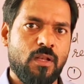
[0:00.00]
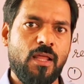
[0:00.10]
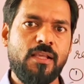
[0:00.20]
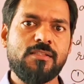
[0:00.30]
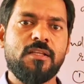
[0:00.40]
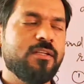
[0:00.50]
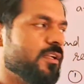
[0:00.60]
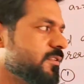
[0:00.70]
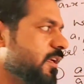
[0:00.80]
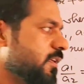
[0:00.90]
Lines
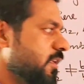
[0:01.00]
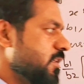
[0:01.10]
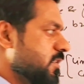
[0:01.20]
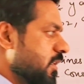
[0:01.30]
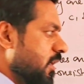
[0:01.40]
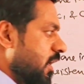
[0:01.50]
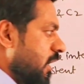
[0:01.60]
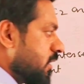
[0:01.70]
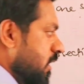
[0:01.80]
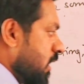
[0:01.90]
intersect each other
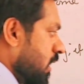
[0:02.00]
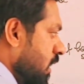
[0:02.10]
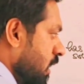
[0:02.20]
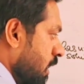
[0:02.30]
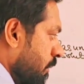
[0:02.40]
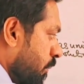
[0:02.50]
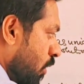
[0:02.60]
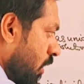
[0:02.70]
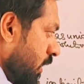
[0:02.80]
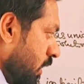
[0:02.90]
at a
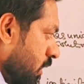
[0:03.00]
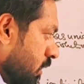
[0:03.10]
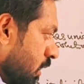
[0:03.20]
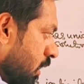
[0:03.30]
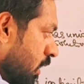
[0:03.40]
point.